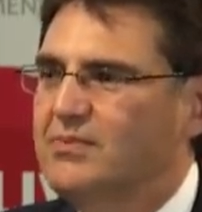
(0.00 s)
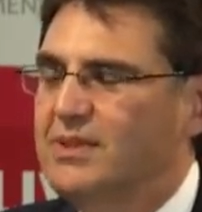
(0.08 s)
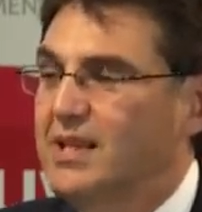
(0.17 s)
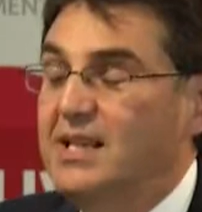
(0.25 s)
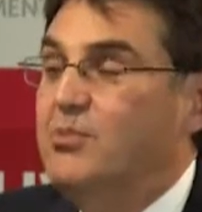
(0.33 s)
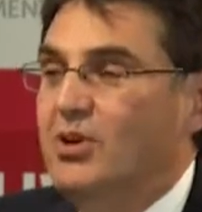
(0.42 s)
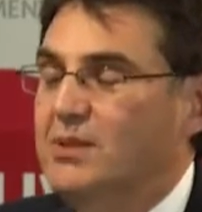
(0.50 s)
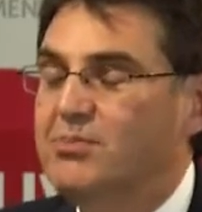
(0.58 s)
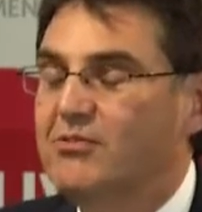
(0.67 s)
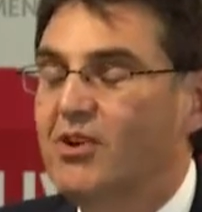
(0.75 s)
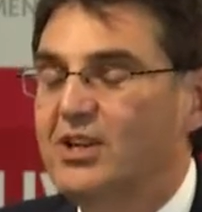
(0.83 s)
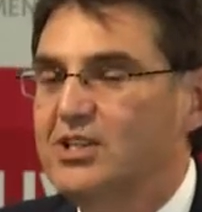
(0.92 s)
anybody
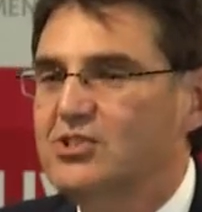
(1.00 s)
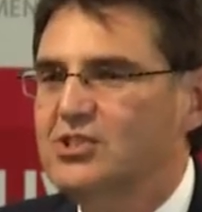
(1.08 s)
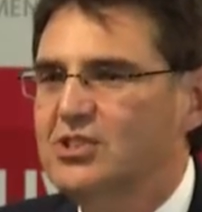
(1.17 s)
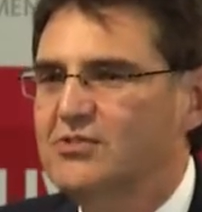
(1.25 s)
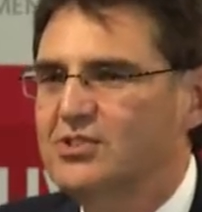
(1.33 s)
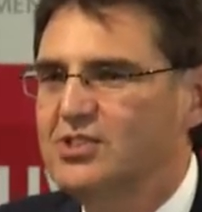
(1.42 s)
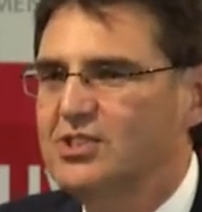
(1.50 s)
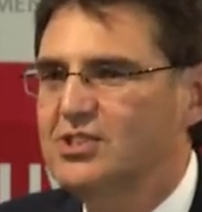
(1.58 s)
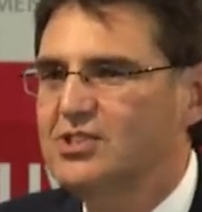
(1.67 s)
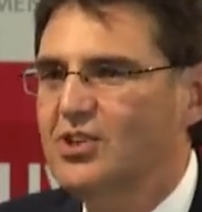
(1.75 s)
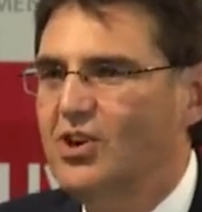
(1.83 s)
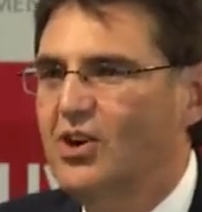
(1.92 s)
providing
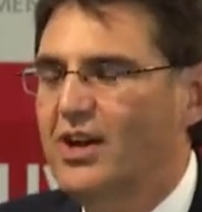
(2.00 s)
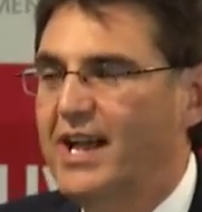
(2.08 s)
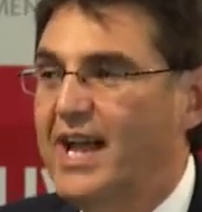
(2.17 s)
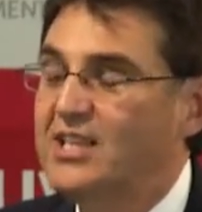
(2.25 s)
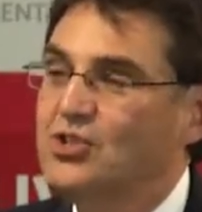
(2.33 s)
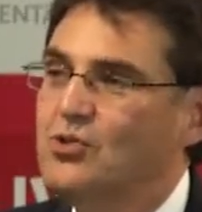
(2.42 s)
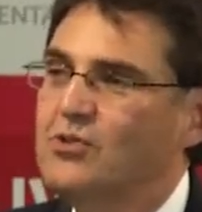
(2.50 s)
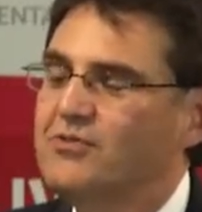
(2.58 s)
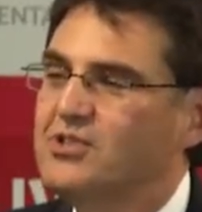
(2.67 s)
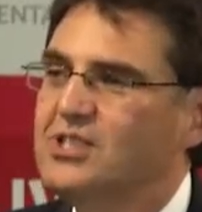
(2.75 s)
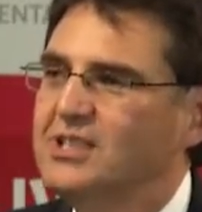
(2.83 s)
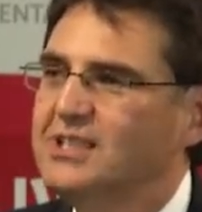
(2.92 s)
services at your
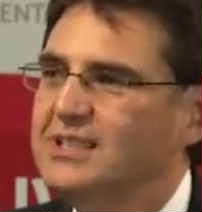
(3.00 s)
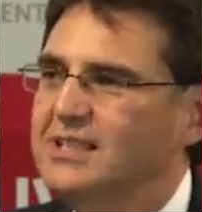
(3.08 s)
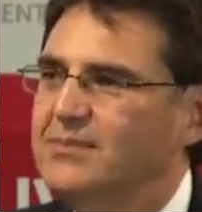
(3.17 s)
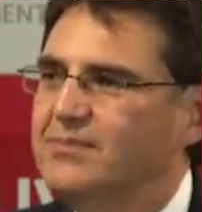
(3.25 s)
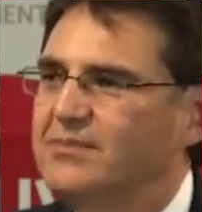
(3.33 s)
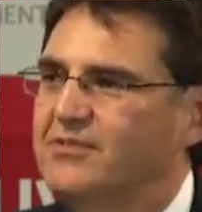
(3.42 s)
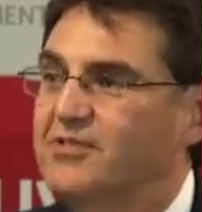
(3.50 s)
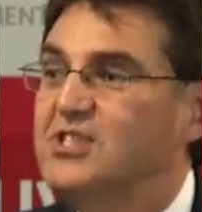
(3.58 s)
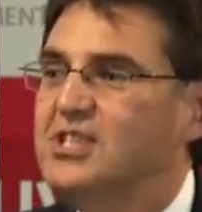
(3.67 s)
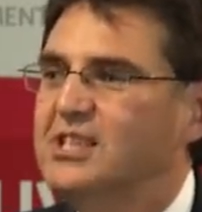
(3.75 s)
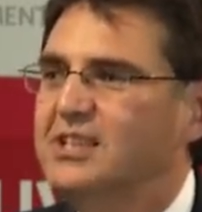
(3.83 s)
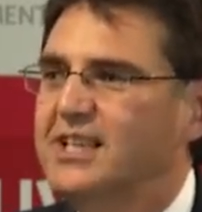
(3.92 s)
facility,
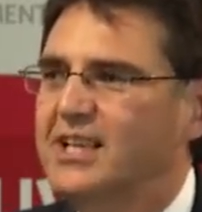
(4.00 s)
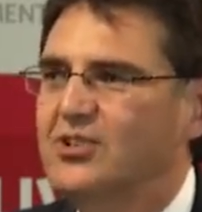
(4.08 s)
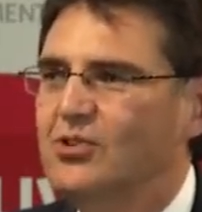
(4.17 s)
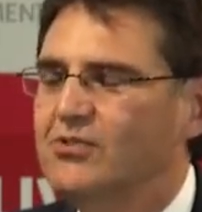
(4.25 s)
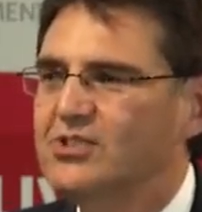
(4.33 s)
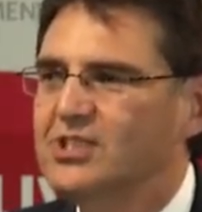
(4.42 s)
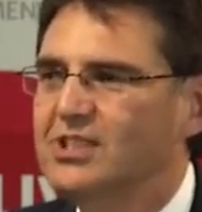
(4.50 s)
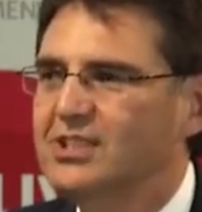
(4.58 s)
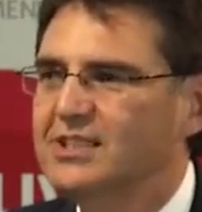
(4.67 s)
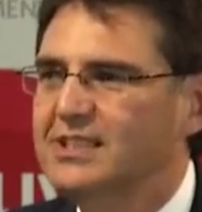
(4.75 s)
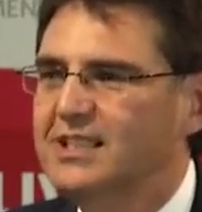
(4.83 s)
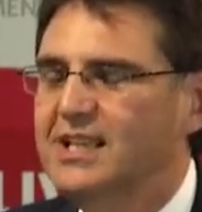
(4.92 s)
physically at your
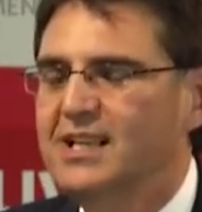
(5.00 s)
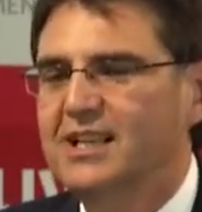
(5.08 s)
facility.